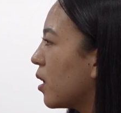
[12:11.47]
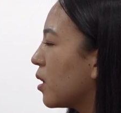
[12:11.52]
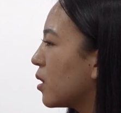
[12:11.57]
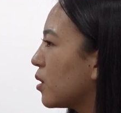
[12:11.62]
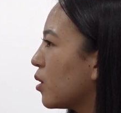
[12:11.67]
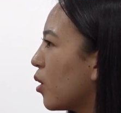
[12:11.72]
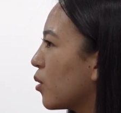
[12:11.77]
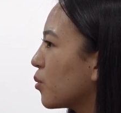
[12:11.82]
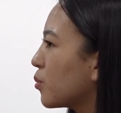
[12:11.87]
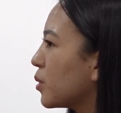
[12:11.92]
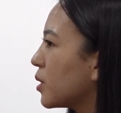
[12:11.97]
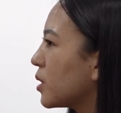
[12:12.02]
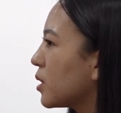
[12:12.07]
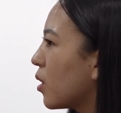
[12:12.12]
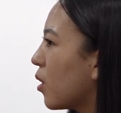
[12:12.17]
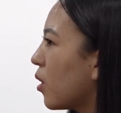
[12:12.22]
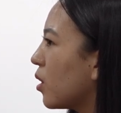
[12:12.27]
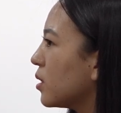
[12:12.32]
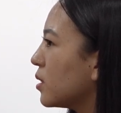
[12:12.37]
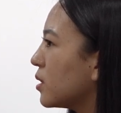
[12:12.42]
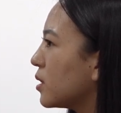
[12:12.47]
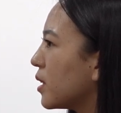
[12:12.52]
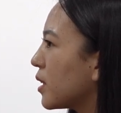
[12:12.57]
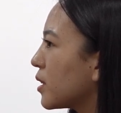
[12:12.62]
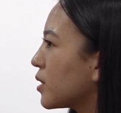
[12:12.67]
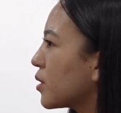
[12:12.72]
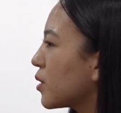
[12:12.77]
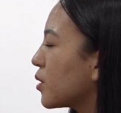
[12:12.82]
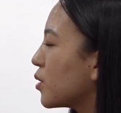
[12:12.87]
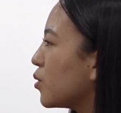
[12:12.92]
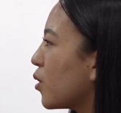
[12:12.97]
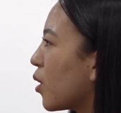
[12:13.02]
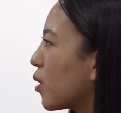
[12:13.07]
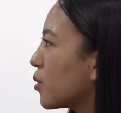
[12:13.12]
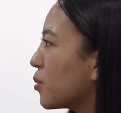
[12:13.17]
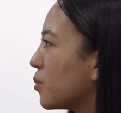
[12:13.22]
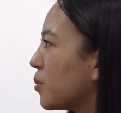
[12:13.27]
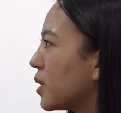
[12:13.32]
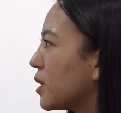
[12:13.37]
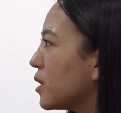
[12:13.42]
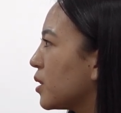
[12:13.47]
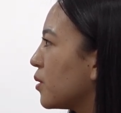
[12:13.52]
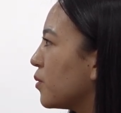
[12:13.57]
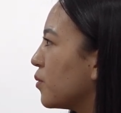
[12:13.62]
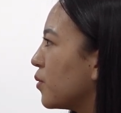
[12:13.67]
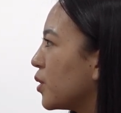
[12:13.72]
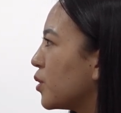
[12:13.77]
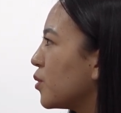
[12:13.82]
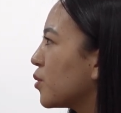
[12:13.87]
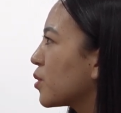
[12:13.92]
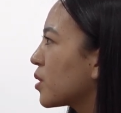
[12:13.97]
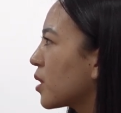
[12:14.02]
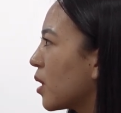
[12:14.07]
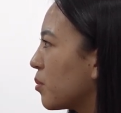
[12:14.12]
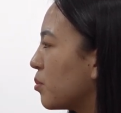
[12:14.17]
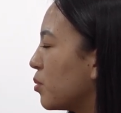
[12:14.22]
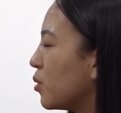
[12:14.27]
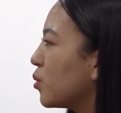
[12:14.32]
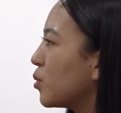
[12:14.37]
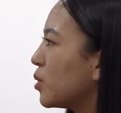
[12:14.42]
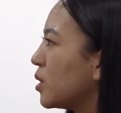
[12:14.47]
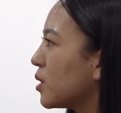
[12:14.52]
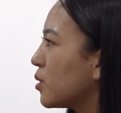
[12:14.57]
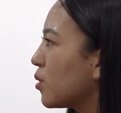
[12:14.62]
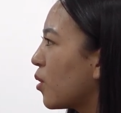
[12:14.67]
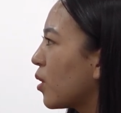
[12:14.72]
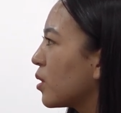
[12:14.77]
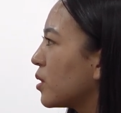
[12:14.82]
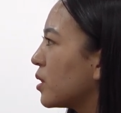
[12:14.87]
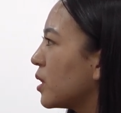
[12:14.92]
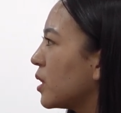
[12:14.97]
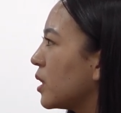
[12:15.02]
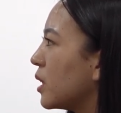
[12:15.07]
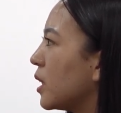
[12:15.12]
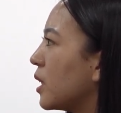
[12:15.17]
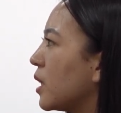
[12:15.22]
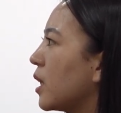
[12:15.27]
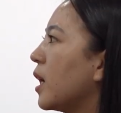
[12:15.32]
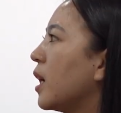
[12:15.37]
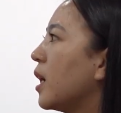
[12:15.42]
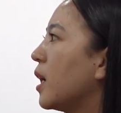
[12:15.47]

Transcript: along with all the necessary documents and videos uploaded on the